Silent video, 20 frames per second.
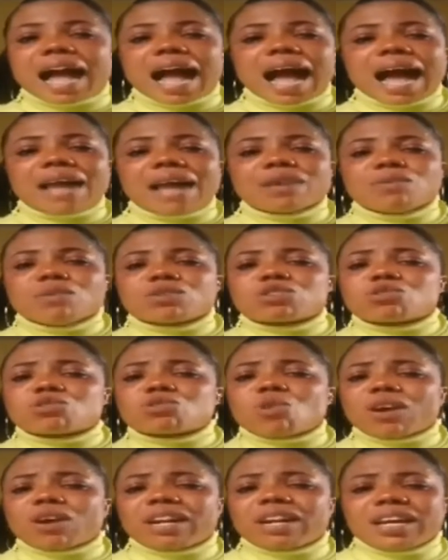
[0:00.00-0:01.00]
I was
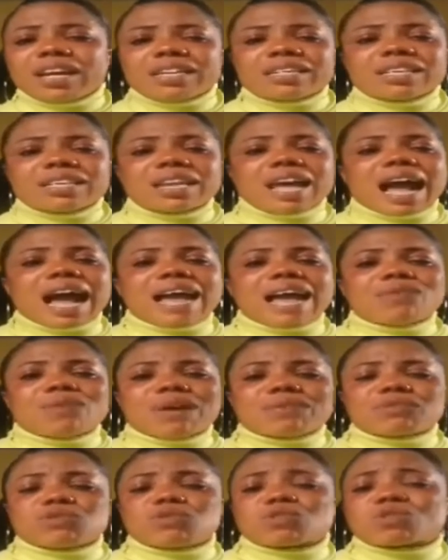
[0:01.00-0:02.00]
struggling. I
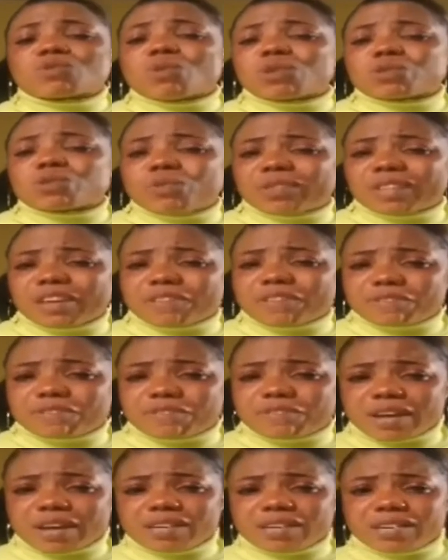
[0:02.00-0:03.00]
have to squat with a
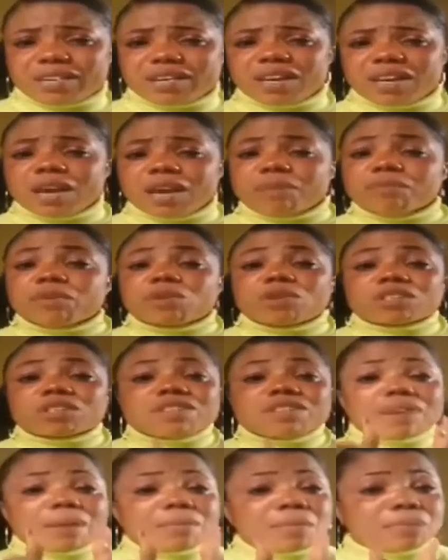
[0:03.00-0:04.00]
friend. Because
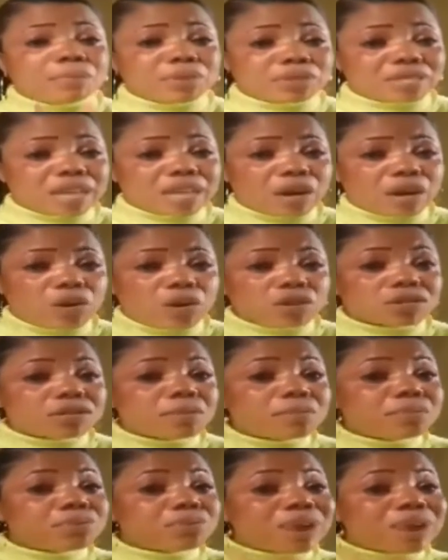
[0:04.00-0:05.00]
if I'm in Port Harcourt,
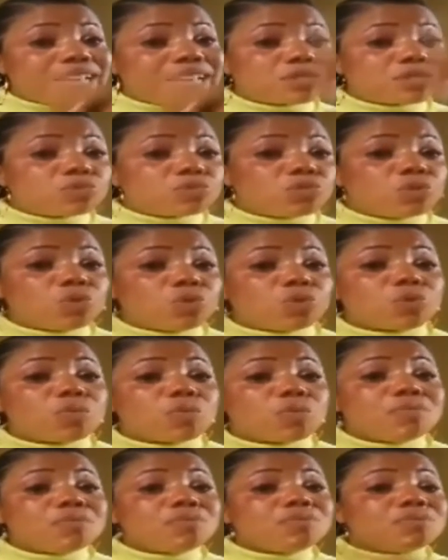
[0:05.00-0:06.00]
Bright
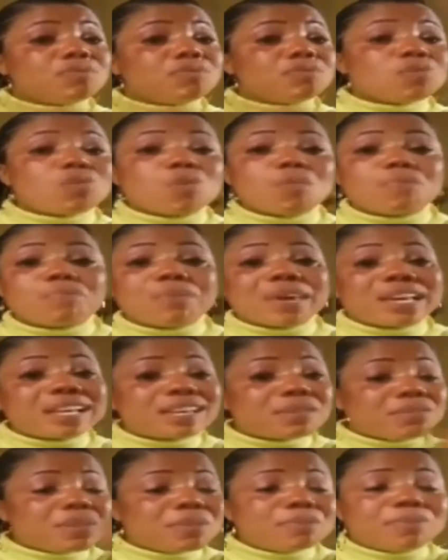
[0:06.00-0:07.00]
will ping
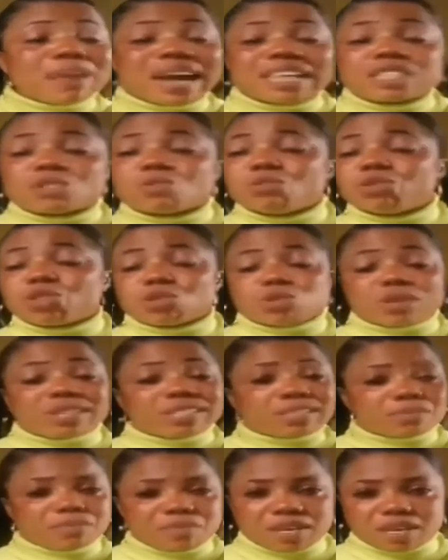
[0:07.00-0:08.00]
me. Bright will
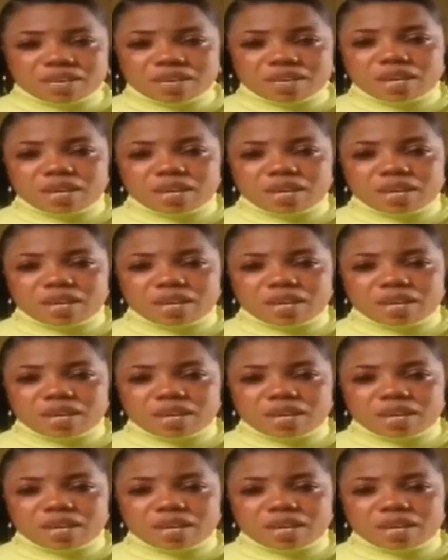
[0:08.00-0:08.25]
trace me